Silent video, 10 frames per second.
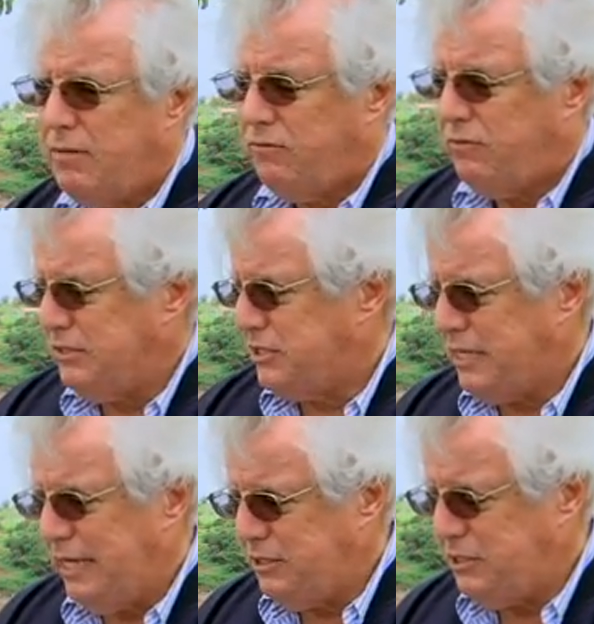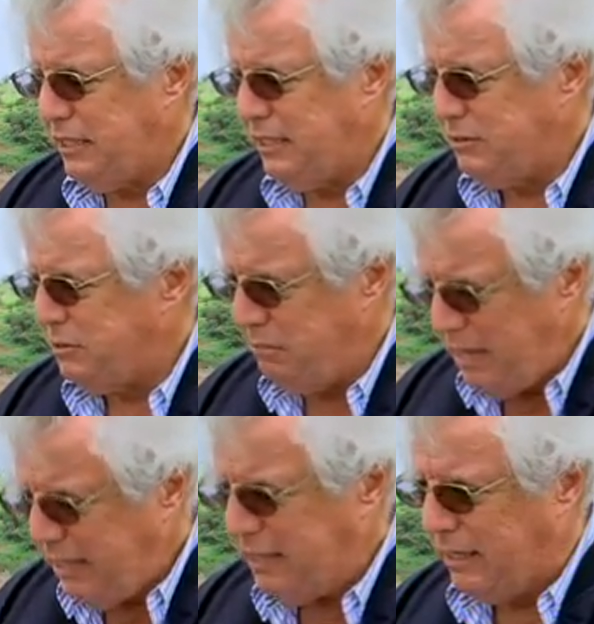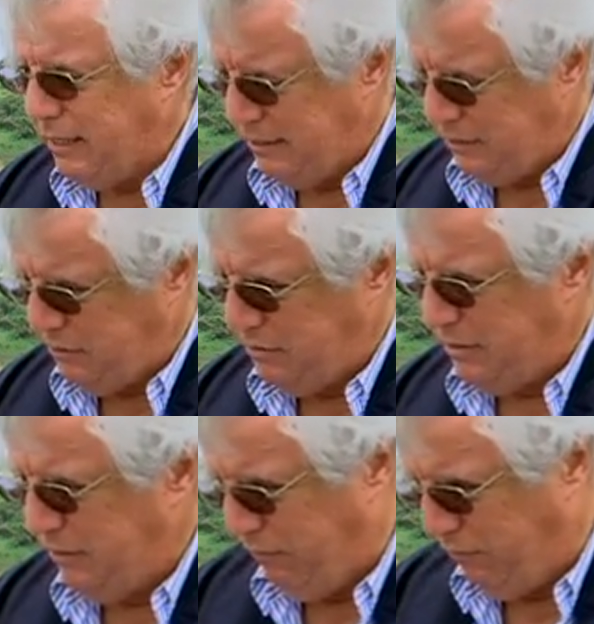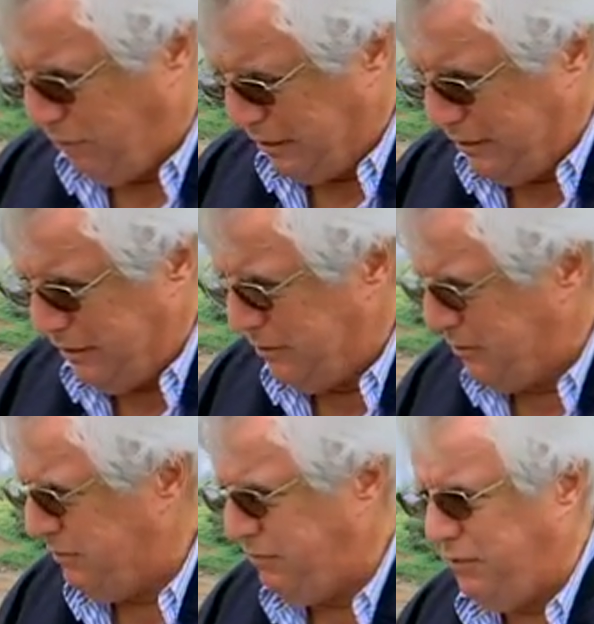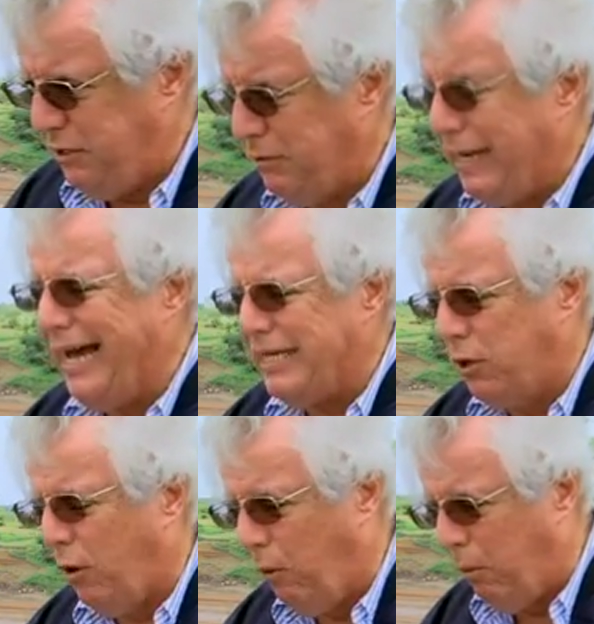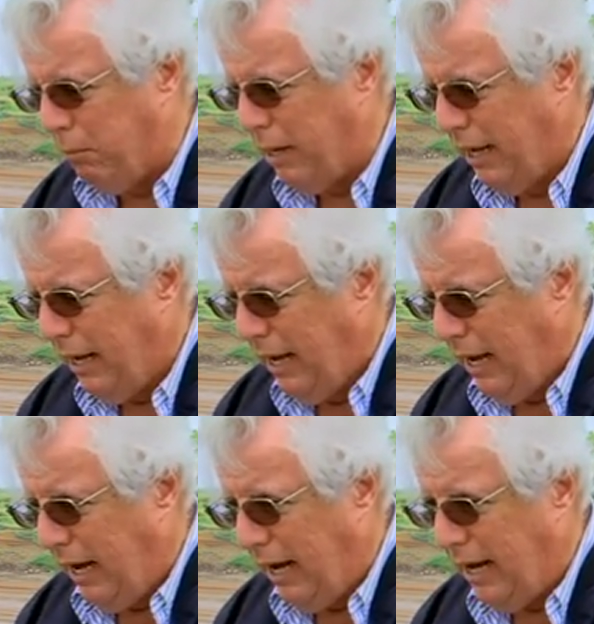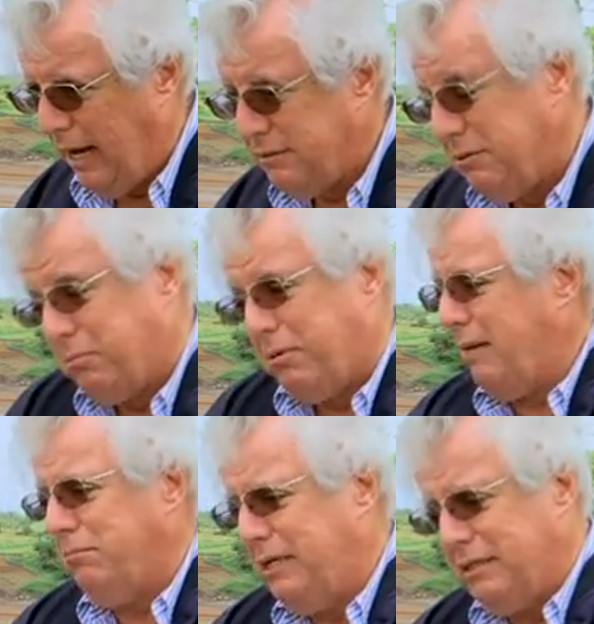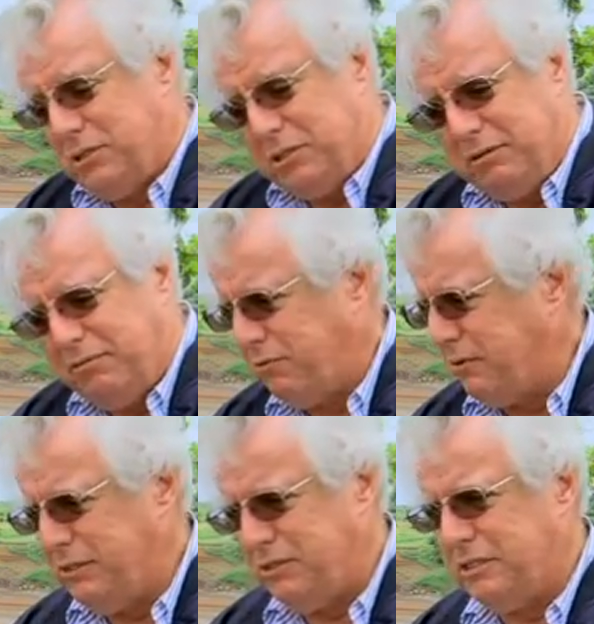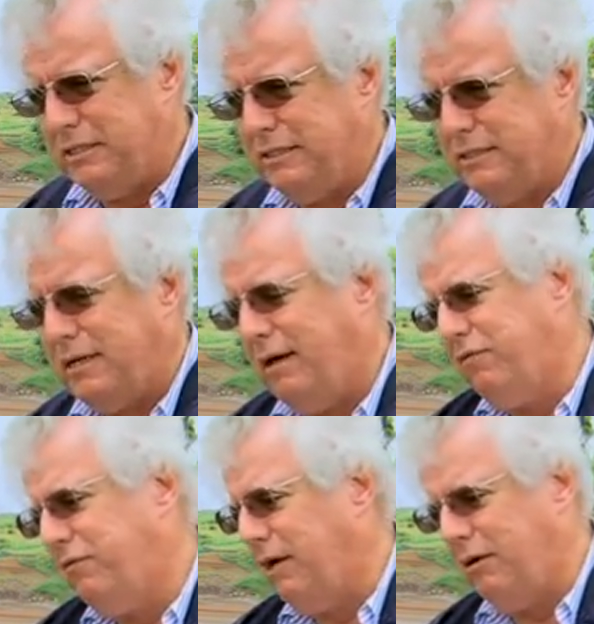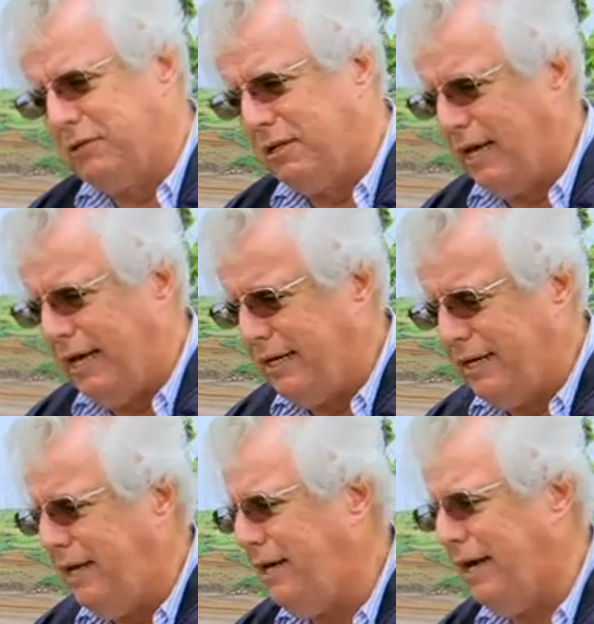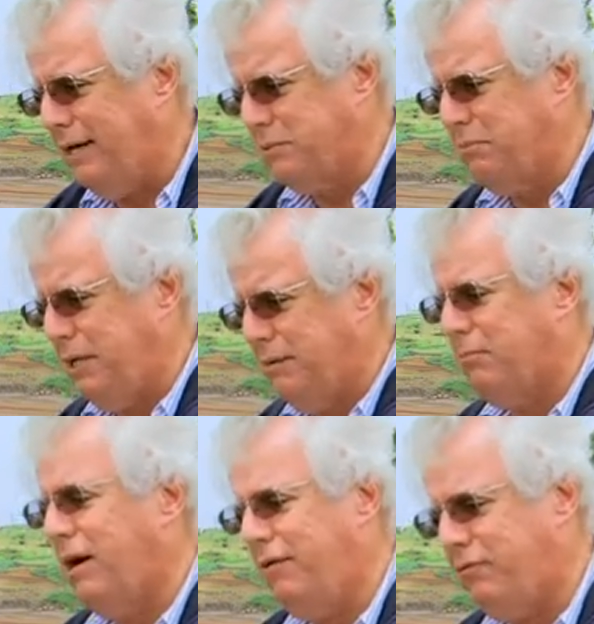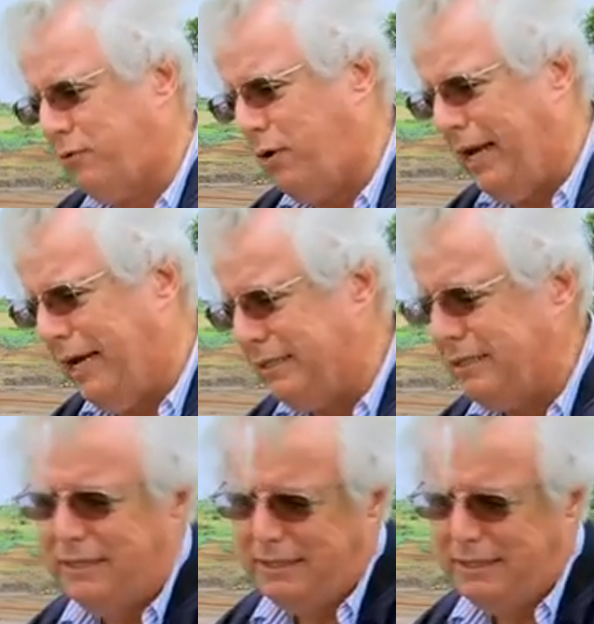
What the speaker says: Vincentians make us foreigners feel at home. The Prime Minister, for instance, I felt like he has been my friend